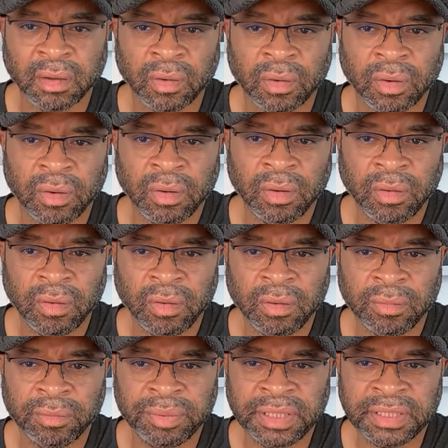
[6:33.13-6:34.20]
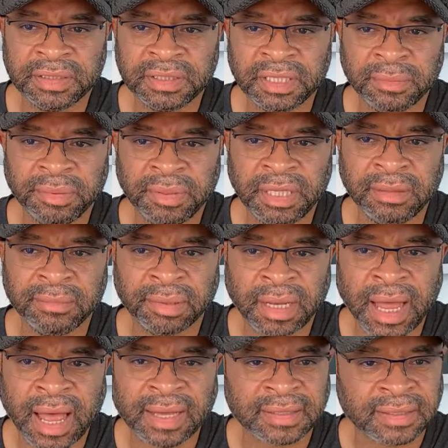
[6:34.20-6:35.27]
Oh, PCP
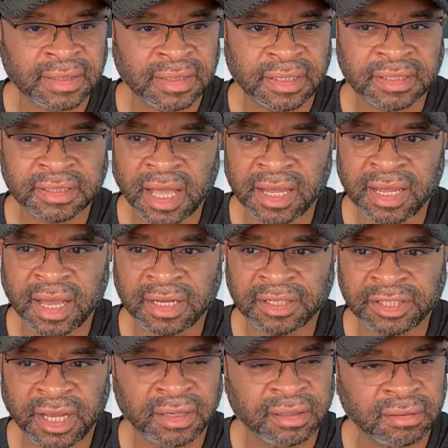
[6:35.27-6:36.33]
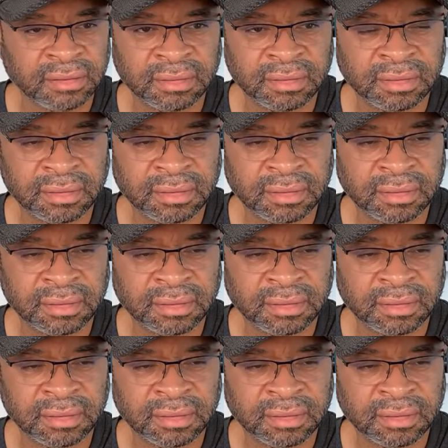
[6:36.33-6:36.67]
blocks this ion channel,